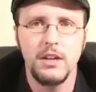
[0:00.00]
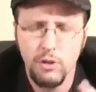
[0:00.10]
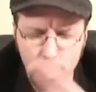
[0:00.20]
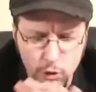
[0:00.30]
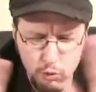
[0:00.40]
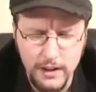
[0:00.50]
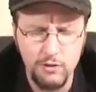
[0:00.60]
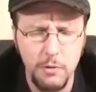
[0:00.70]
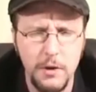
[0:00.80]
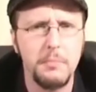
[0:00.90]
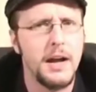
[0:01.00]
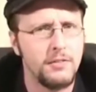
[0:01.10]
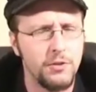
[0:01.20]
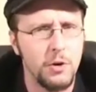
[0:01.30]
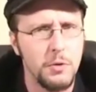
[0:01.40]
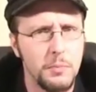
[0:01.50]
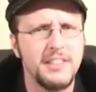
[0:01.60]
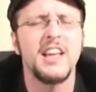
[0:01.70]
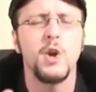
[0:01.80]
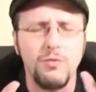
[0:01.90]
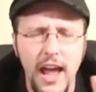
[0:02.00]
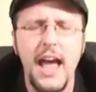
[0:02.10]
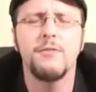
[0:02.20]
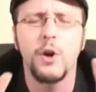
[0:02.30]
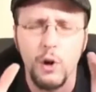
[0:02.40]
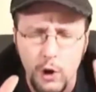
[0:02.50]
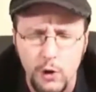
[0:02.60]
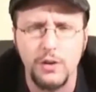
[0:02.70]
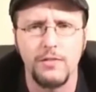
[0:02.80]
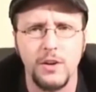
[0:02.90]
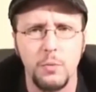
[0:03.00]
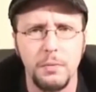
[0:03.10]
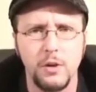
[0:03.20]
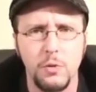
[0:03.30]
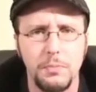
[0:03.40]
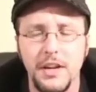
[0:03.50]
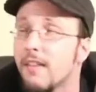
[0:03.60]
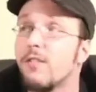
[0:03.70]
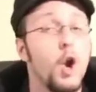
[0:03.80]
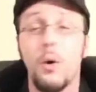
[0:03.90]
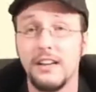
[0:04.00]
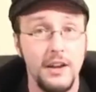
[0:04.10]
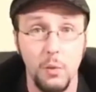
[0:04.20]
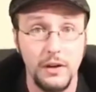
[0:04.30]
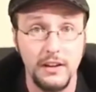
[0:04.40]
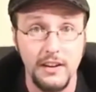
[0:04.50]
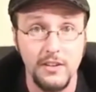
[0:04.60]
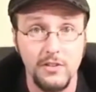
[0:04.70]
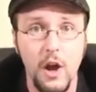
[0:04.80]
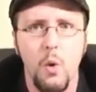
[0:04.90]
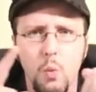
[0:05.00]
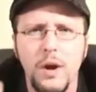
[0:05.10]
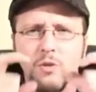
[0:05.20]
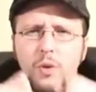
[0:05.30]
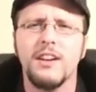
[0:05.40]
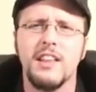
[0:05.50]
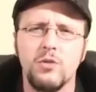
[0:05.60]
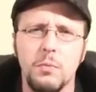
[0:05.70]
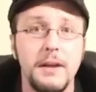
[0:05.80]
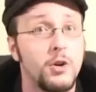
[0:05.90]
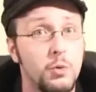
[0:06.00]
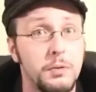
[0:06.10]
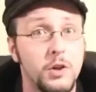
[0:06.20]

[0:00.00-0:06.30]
just erase from your mind for a moment that you've ever heard of an Oompa Loompa yet. No idea what it is. Which one of these would be an Oompa